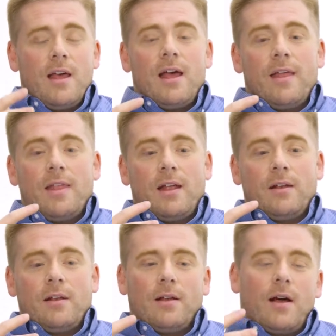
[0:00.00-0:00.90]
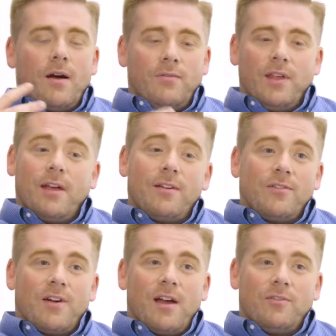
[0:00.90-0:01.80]
And then of the other
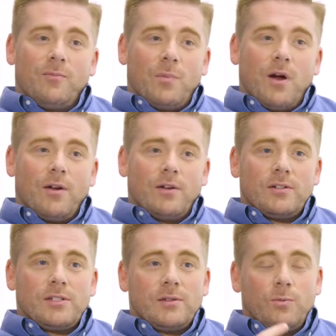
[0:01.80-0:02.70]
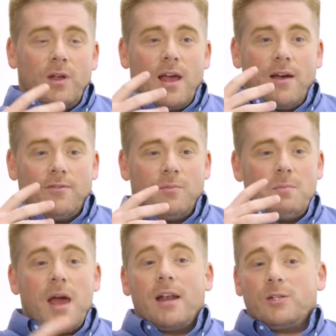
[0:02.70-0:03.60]
five partners, we have
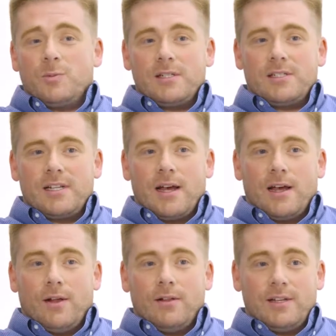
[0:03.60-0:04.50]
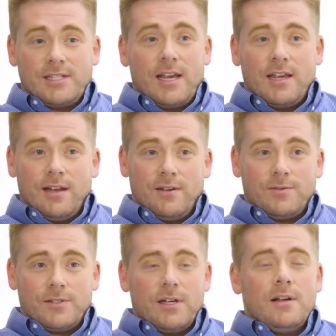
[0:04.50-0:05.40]
management style
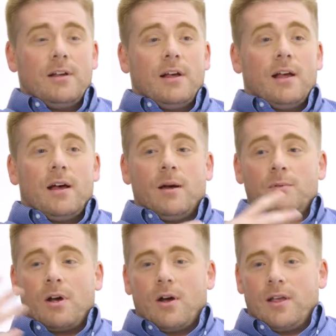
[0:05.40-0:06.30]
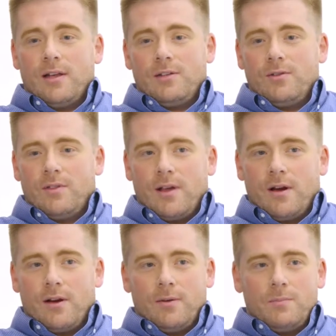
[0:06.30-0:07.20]
executives talking to their